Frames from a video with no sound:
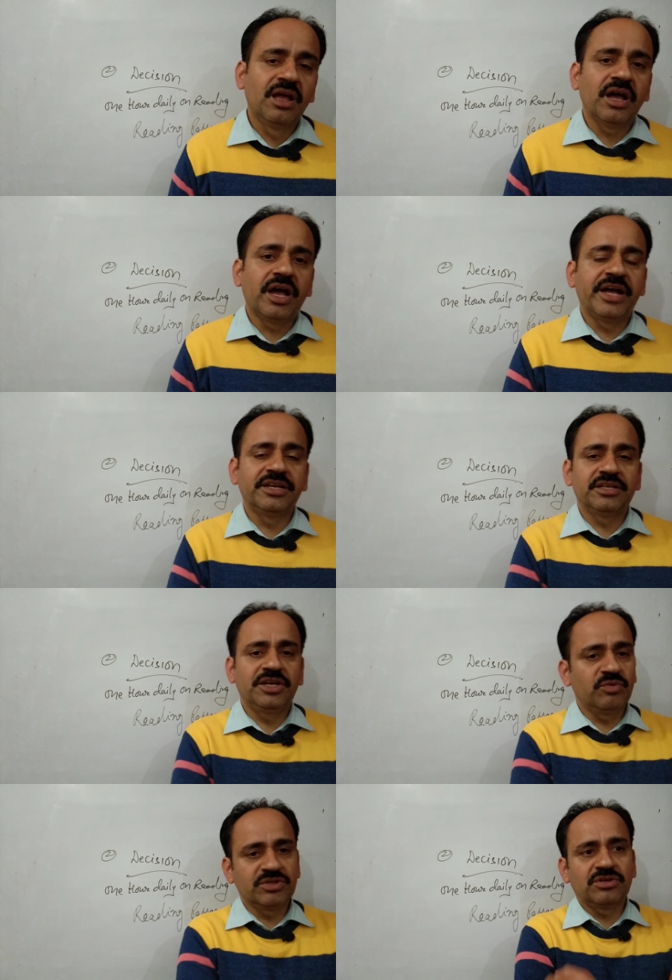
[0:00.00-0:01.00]
and it
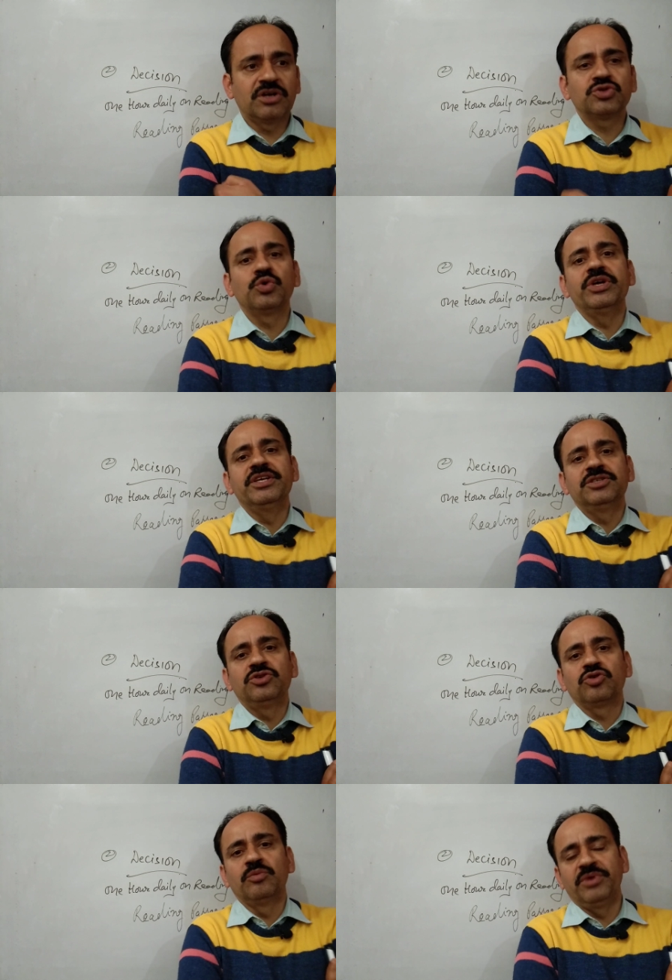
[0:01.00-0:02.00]
was not so easy to
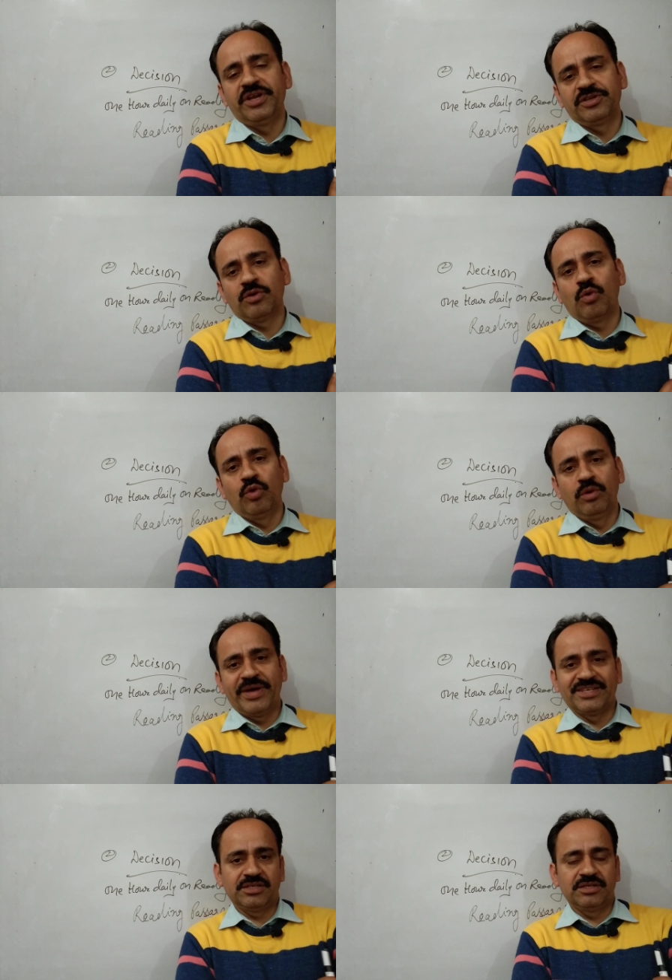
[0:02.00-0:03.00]
complete the whole
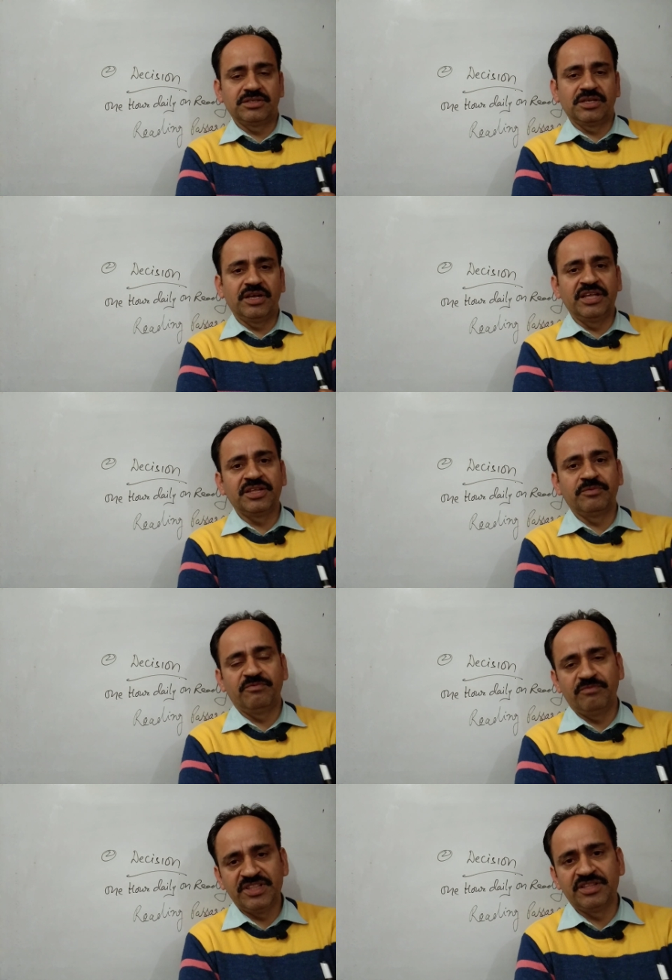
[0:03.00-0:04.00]
passage in the
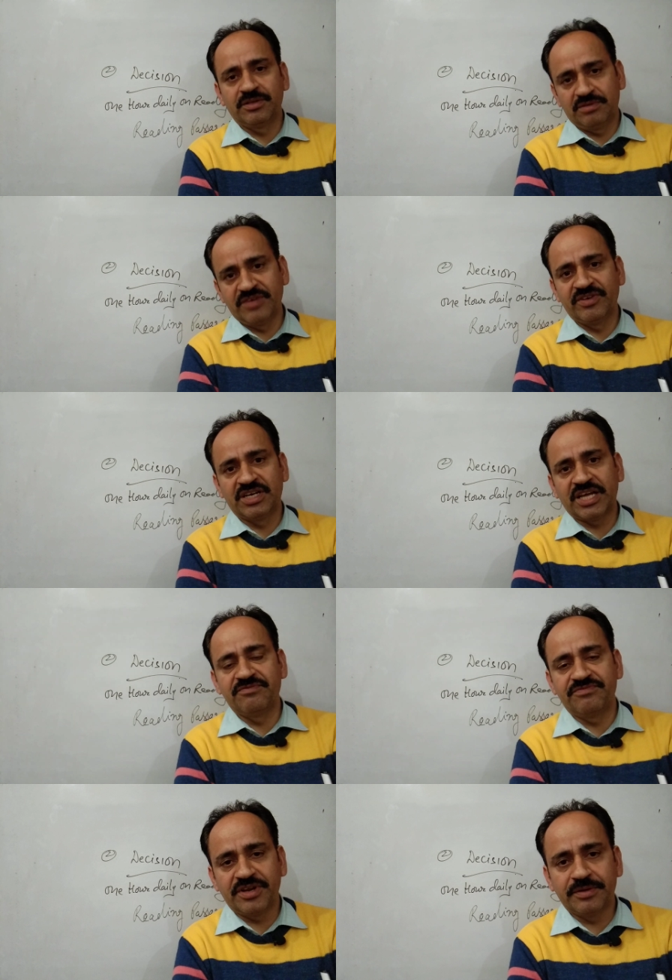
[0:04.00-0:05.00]
within the given time
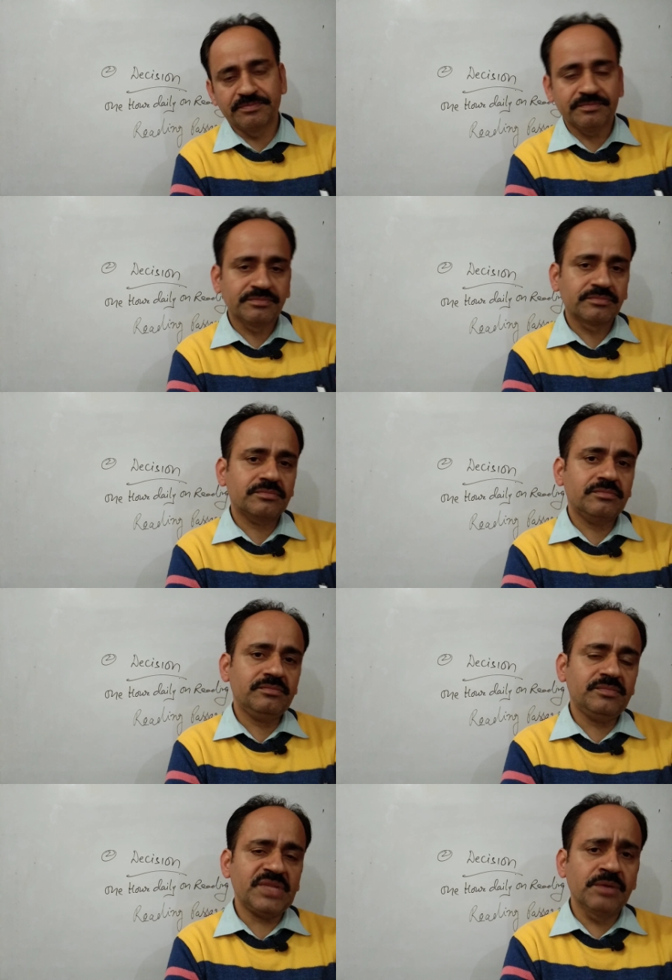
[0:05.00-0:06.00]
frame.
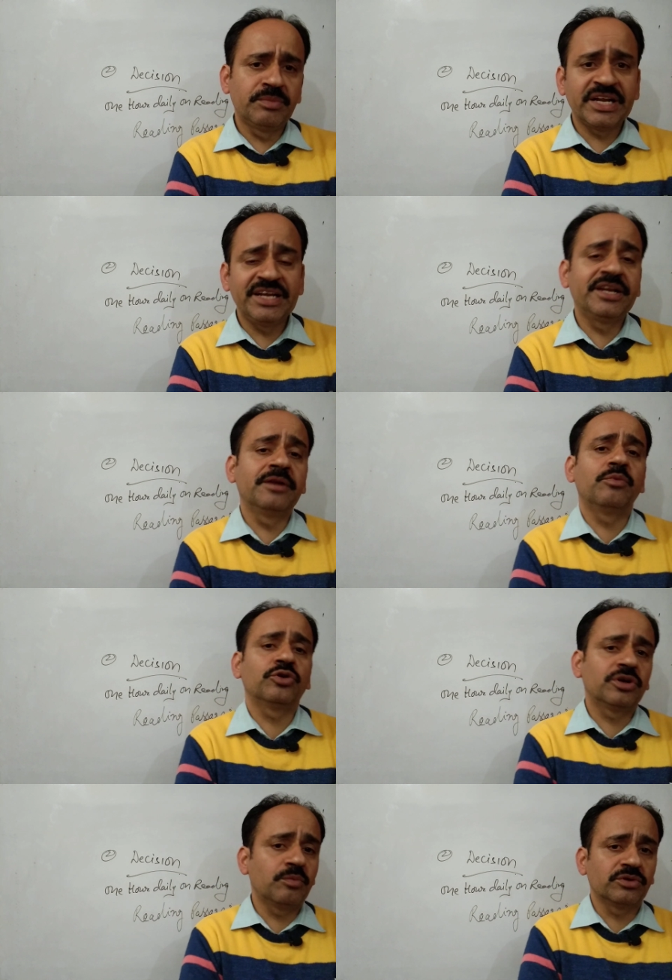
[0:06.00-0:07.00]
But I didn't
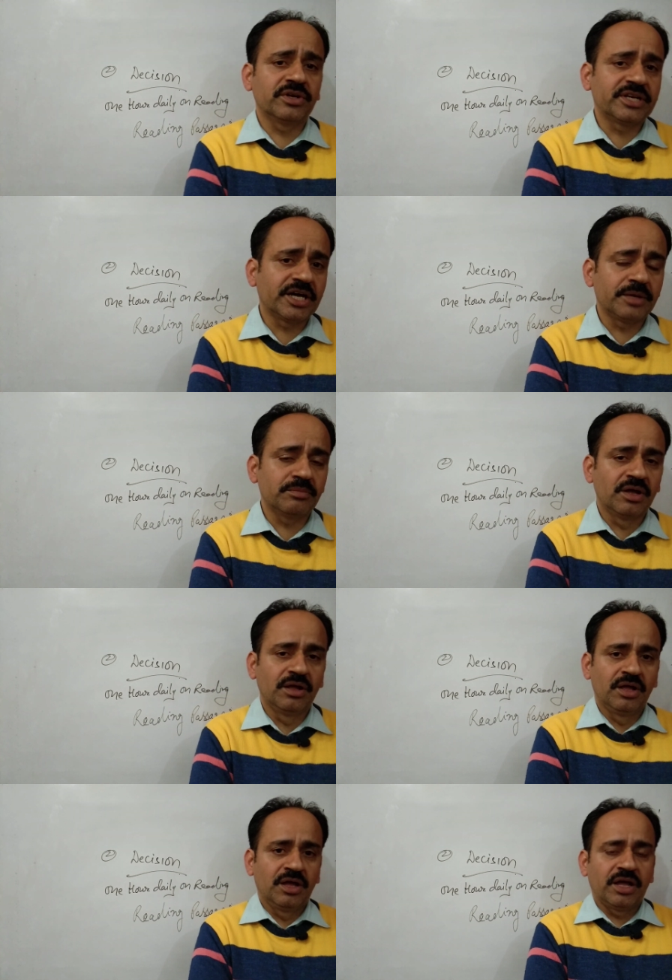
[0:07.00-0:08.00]
bother about the time
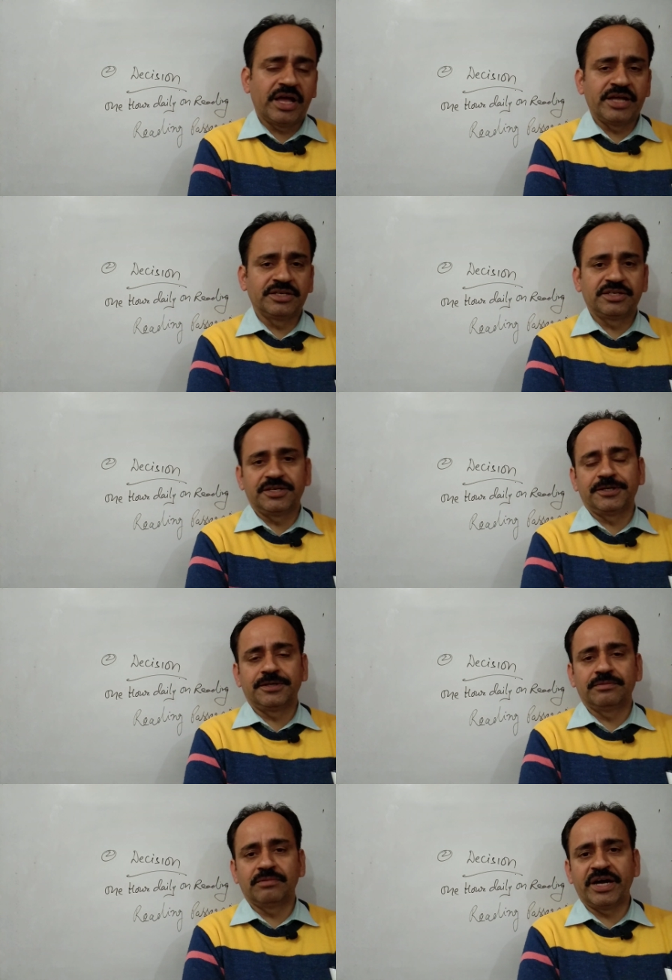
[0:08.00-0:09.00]
and
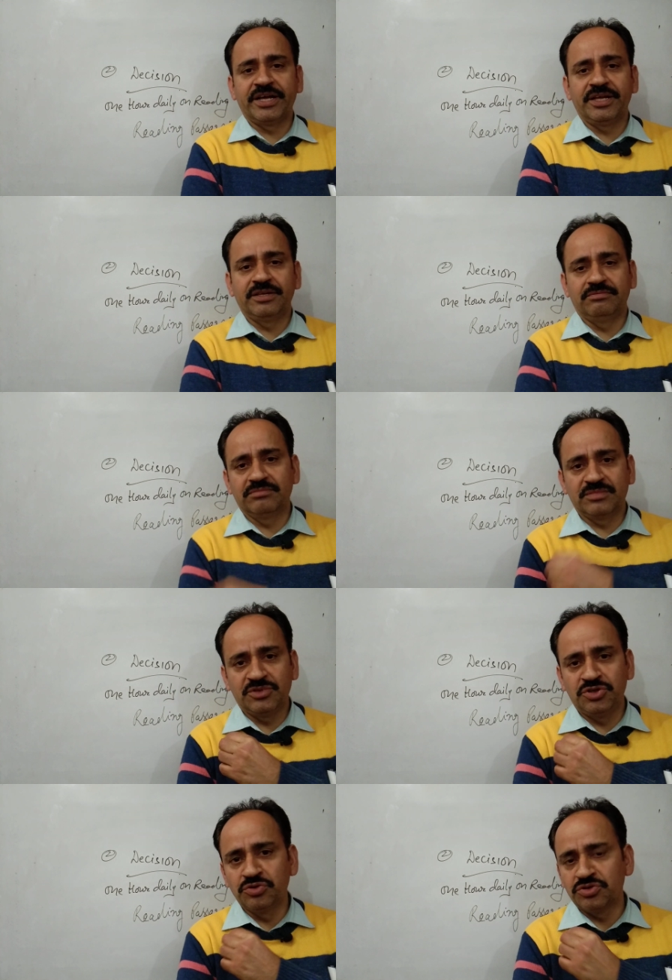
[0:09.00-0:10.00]
uh, I
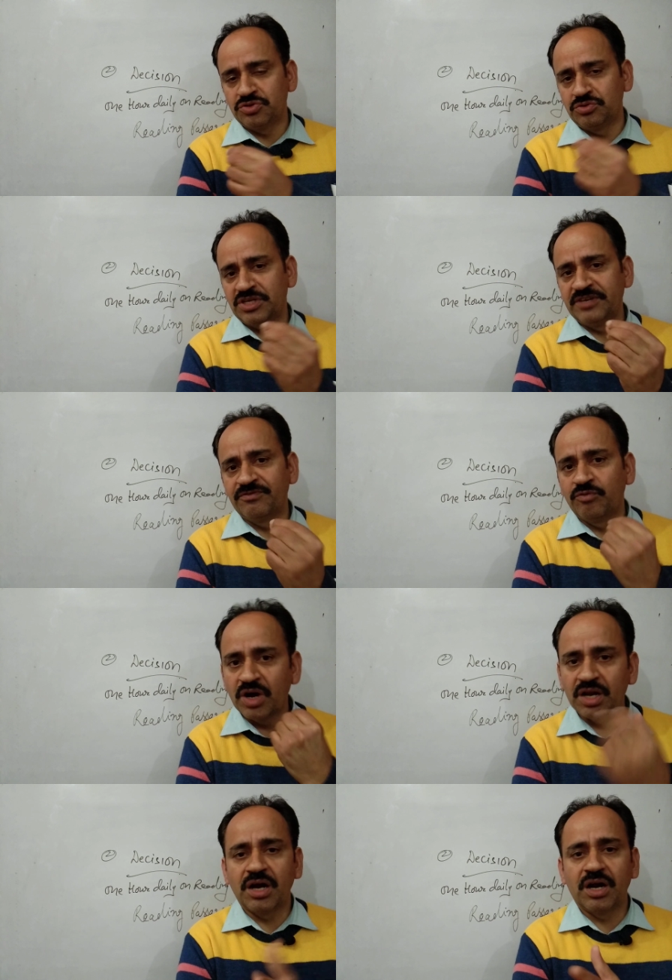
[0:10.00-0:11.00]
used to give one
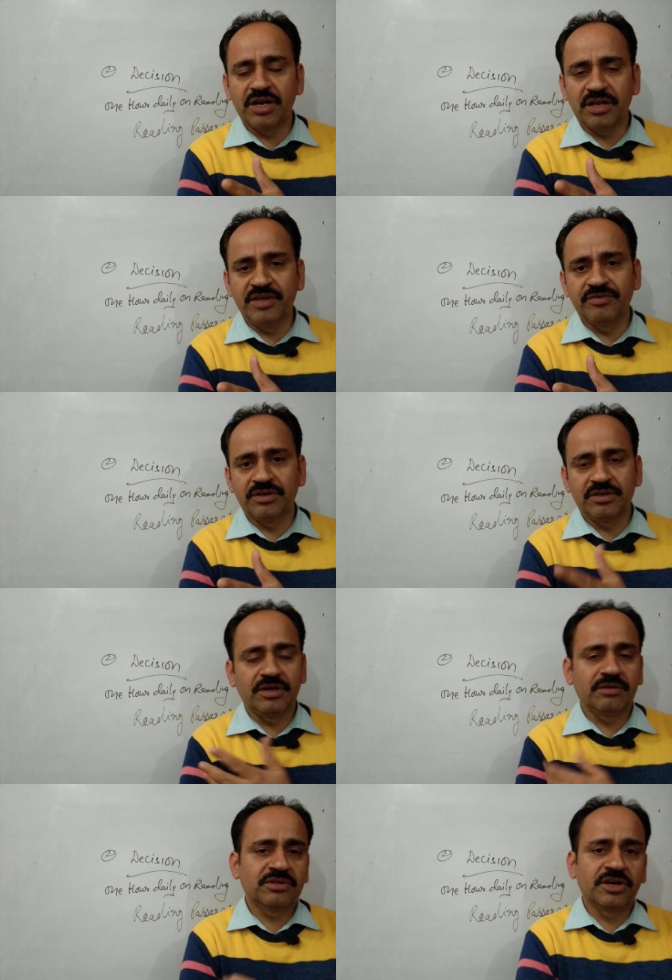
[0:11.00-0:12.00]
hour even
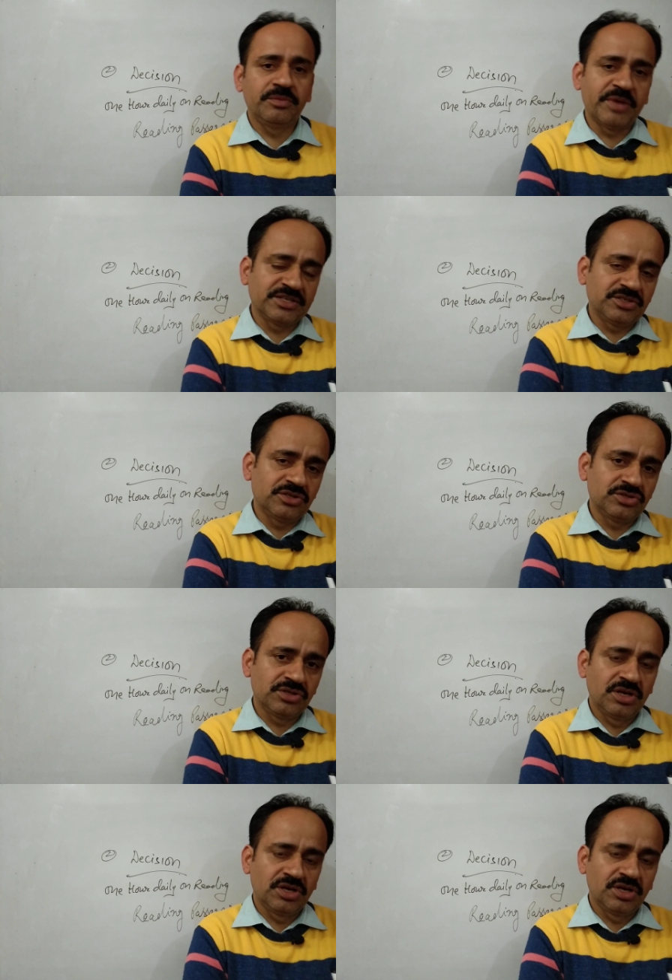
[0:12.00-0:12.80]
uh, third passage.